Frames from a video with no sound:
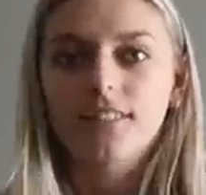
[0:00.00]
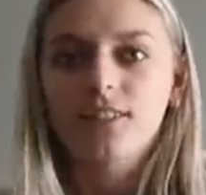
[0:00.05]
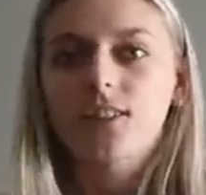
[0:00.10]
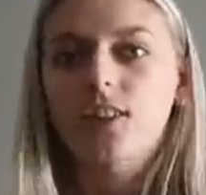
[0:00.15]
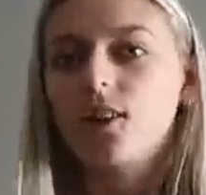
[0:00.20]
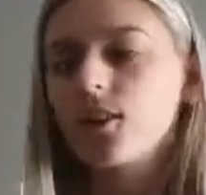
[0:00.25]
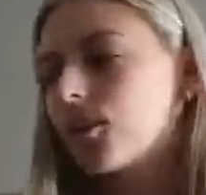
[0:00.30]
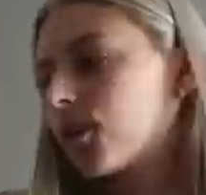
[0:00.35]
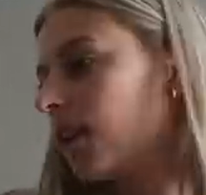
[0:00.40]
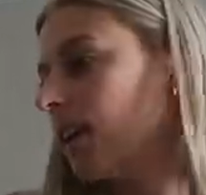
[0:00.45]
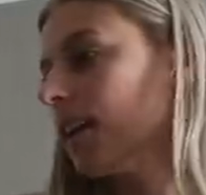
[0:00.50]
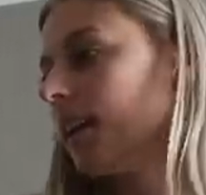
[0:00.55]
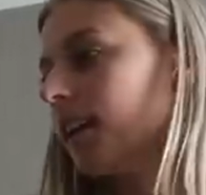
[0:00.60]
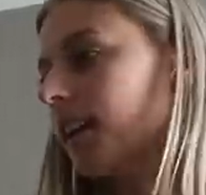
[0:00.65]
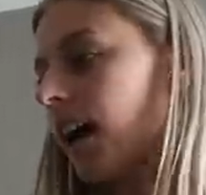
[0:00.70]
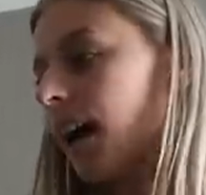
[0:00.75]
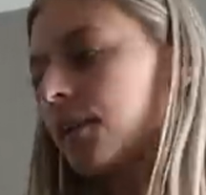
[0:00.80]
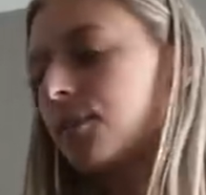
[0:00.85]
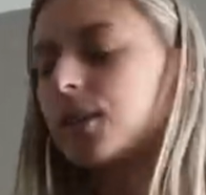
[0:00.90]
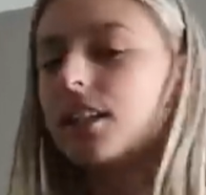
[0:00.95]
So,
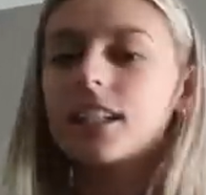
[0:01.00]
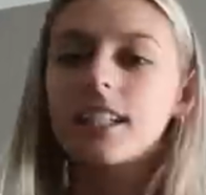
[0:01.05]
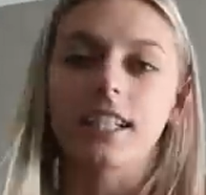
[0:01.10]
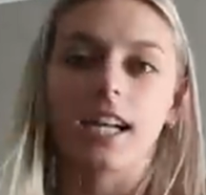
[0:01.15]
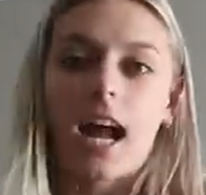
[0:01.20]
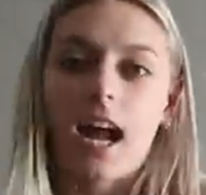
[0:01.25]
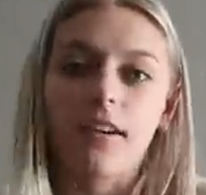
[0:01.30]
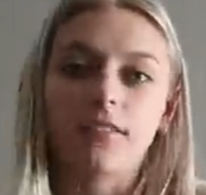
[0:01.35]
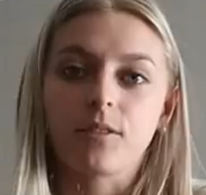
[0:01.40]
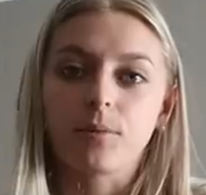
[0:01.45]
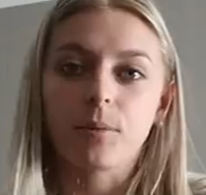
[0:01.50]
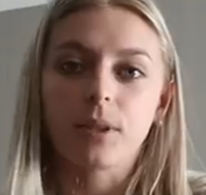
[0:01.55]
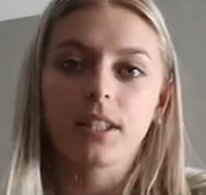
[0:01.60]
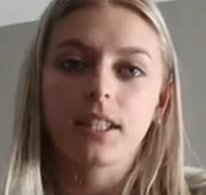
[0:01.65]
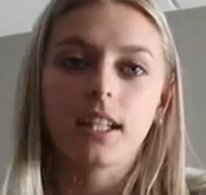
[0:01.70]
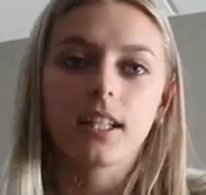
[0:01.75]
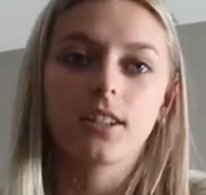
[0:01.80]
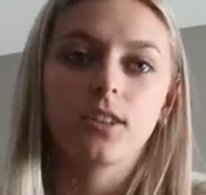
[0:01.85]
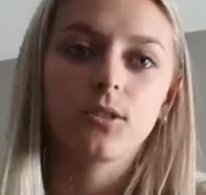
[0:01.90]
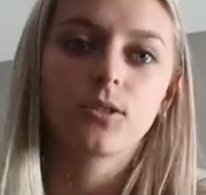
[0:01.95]
I really didn't have to
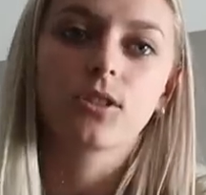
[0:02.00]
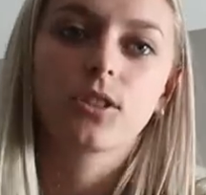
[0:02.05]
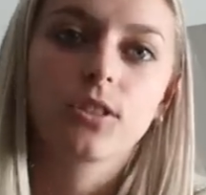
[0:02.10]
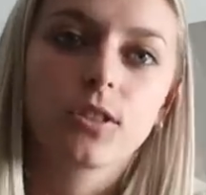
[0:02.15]
bring that huge